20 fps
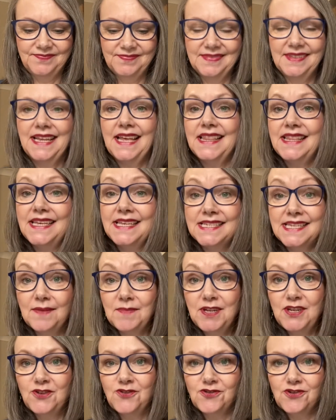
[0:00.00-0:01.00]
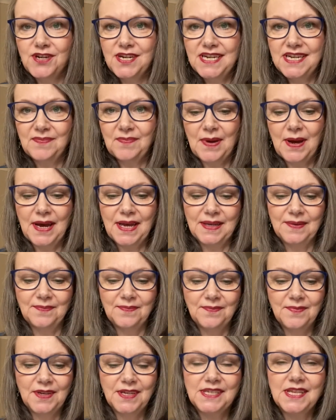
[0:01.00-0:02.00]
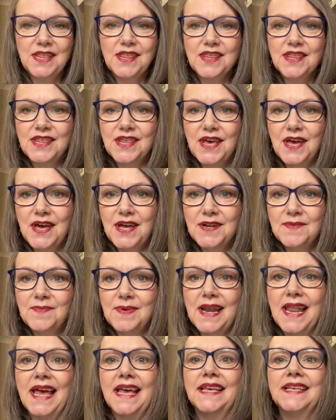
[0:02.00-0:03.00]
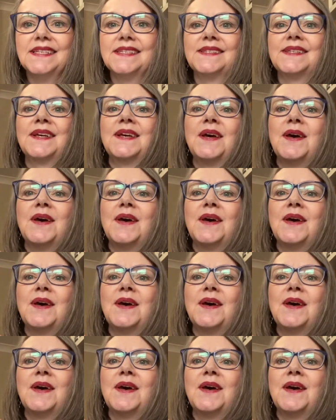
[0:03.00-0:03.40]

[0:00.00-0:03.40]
now this I'm intrigued by, because in third place